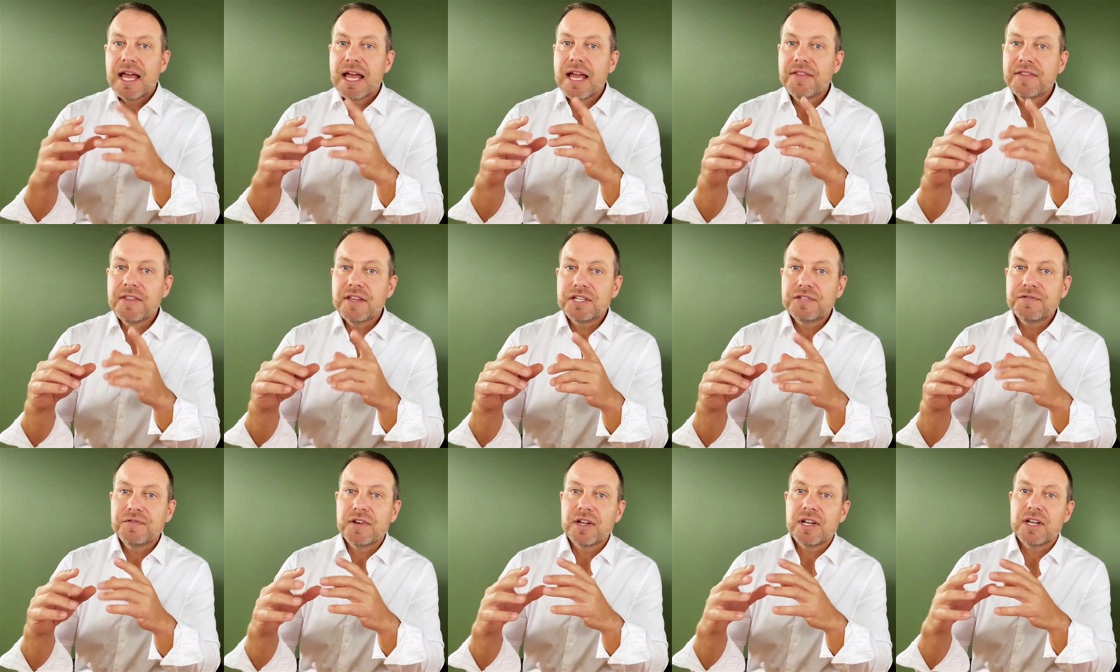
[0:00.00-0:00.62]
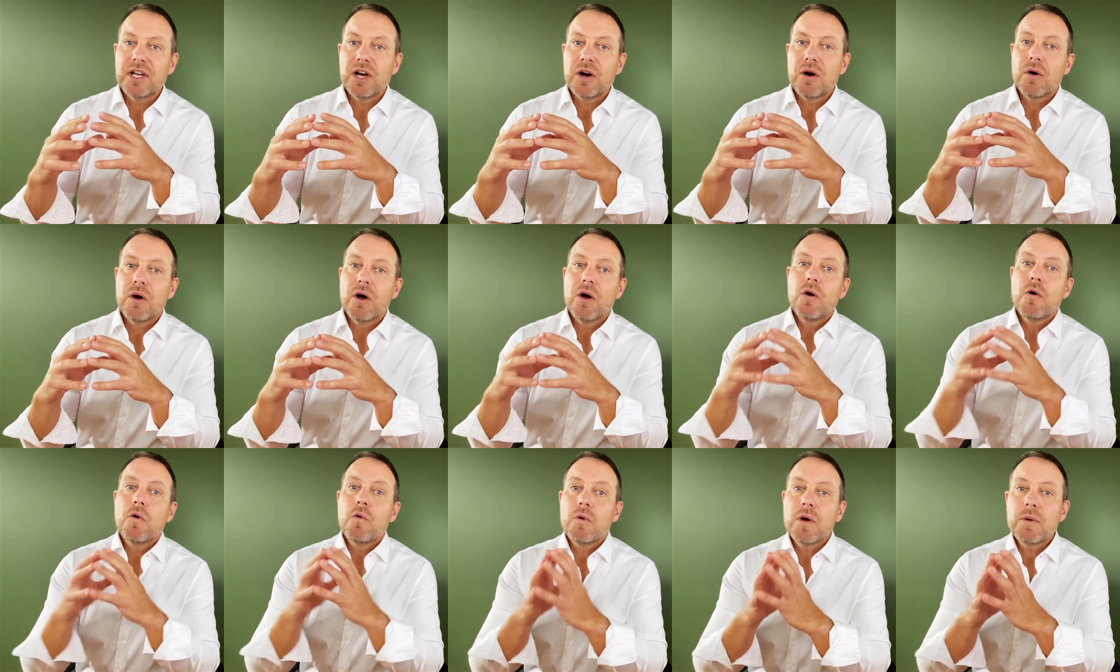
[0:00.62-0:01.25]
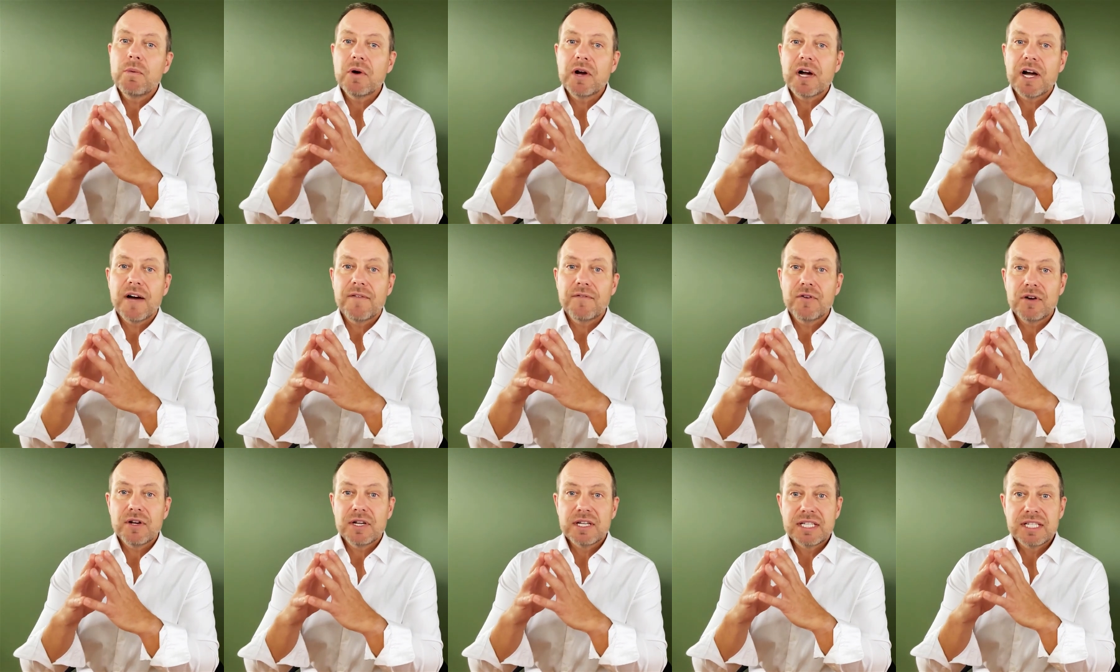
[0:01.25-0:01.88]
In this video, we will
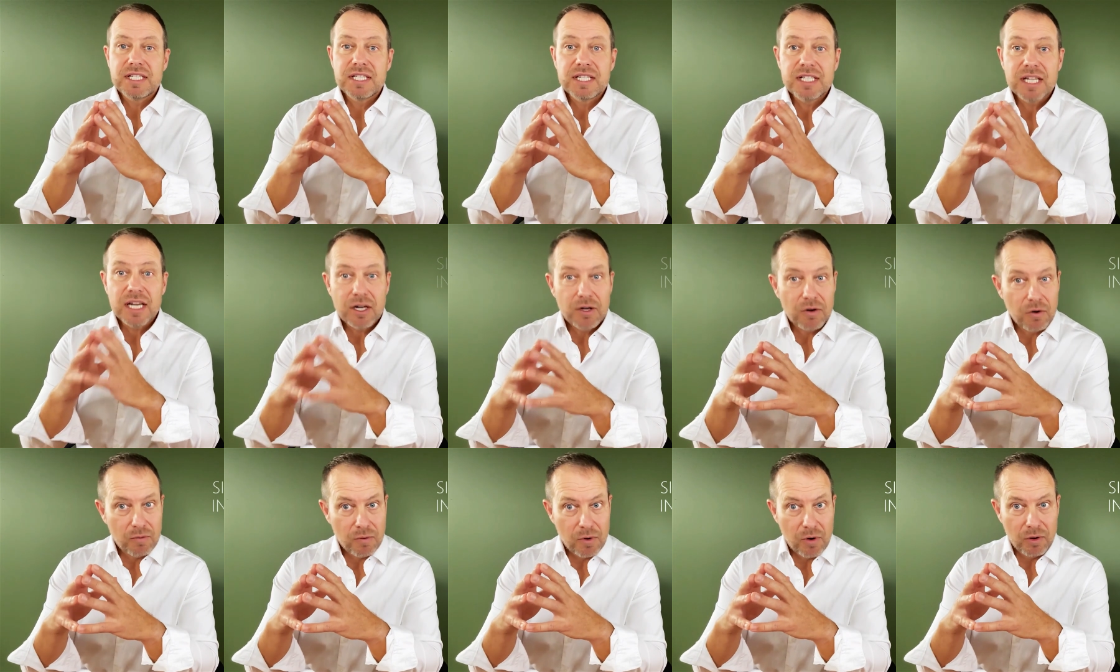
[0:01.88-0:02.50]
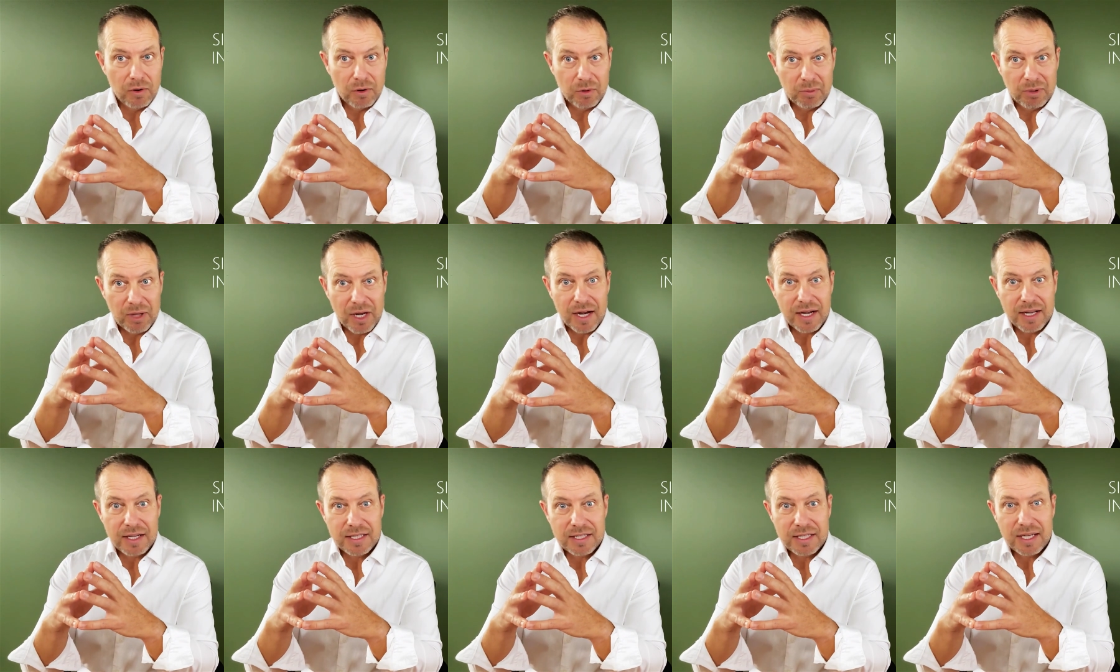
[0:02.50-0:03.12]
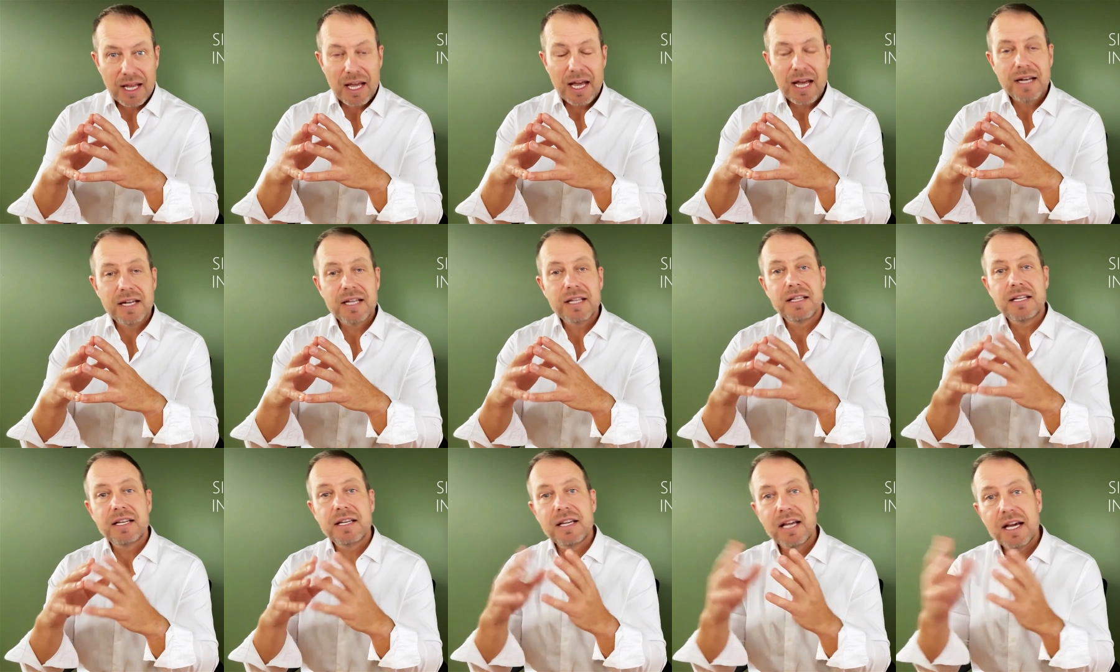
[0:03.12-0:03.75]
cover single roller blinds and
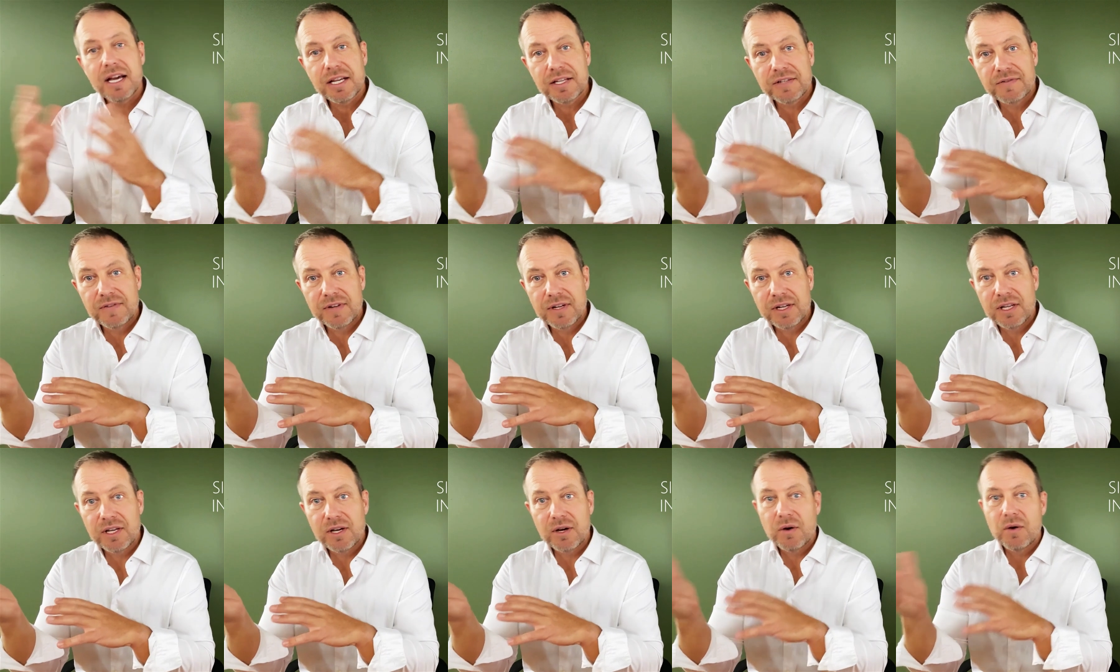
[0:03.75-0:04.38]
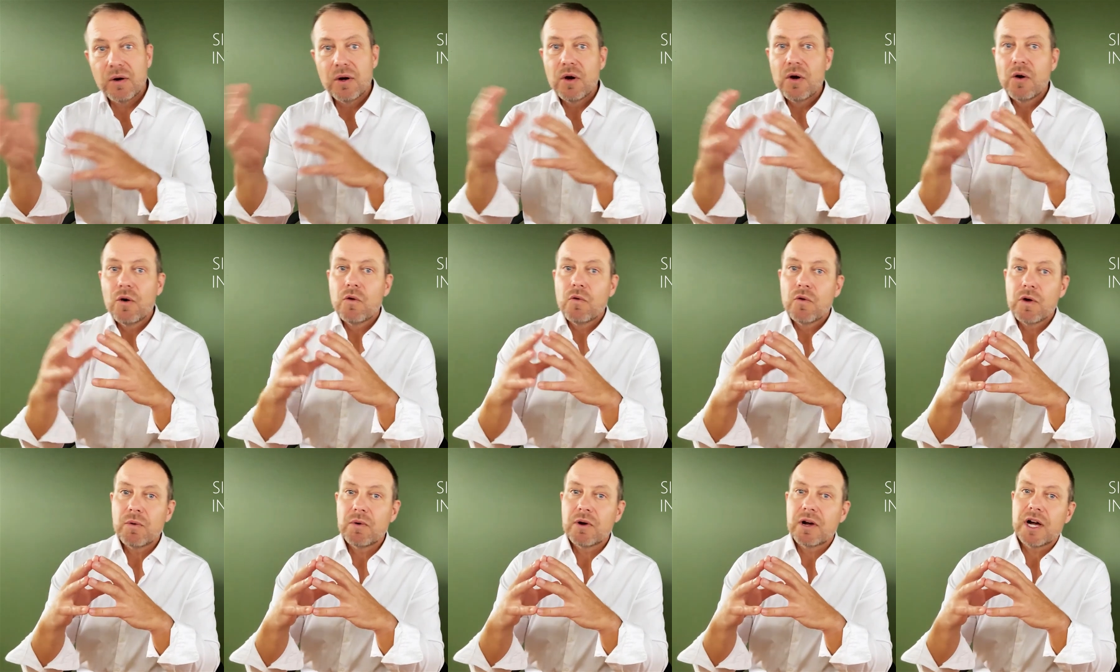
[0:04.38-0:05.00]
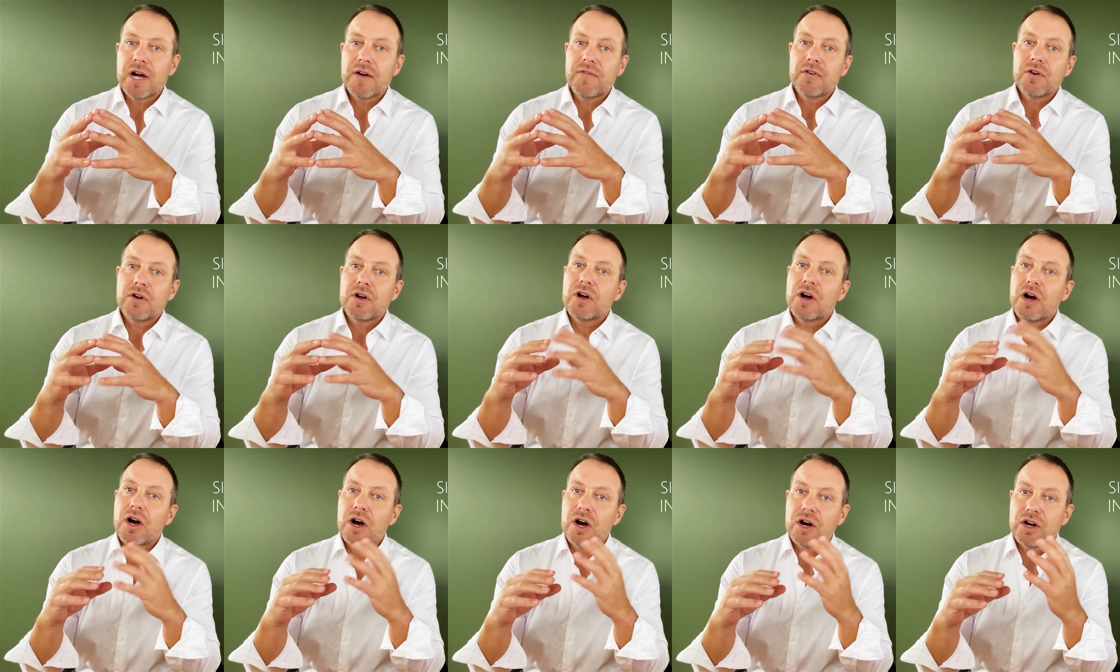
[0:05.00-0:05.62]
in the next video, we will
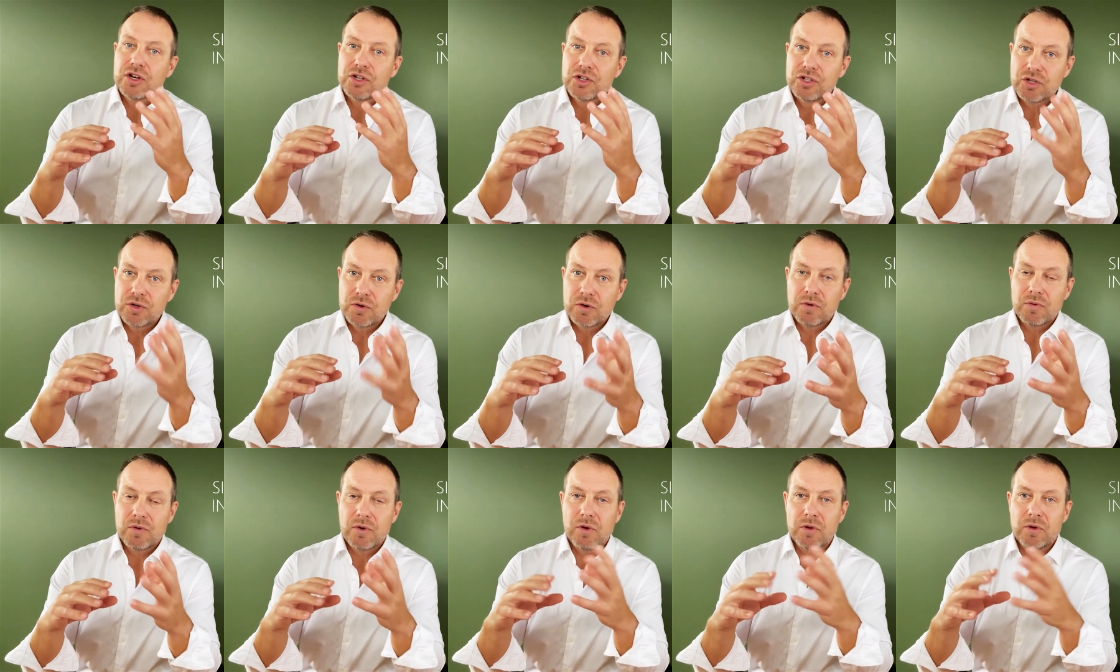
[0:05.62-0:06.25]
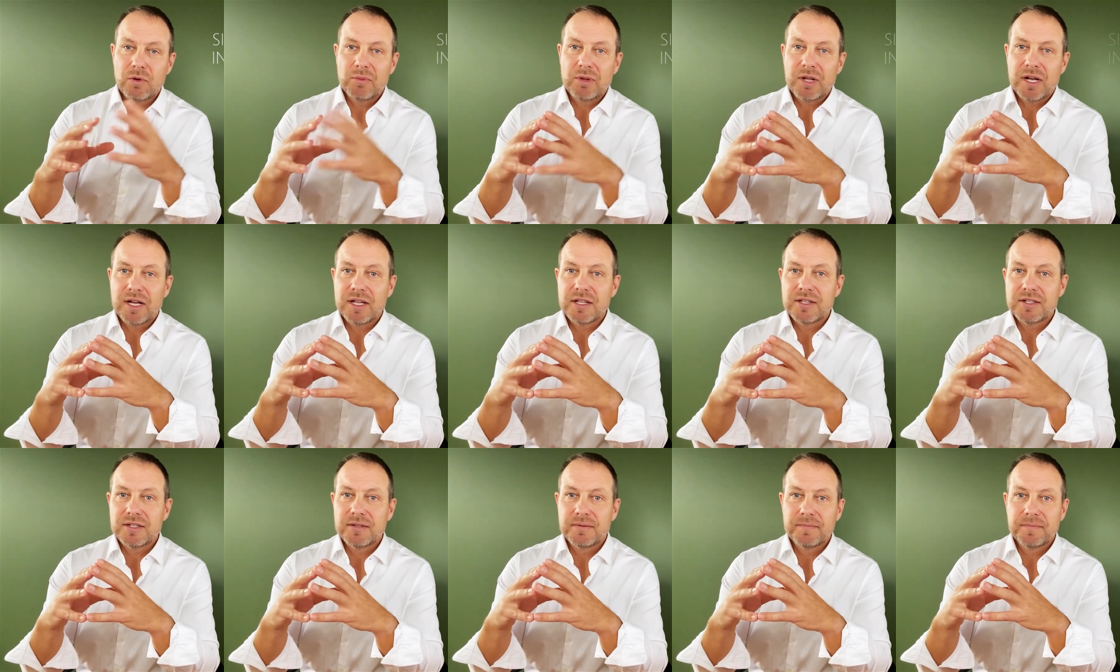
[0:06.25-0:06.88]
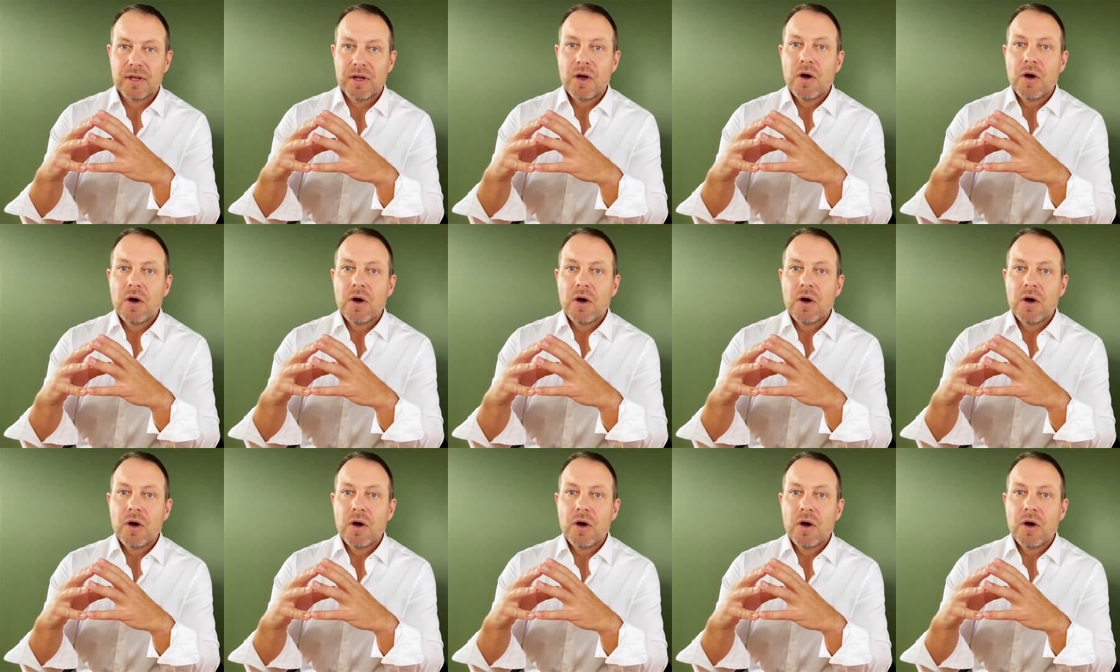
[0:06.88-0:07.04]
cover dual roller blinds.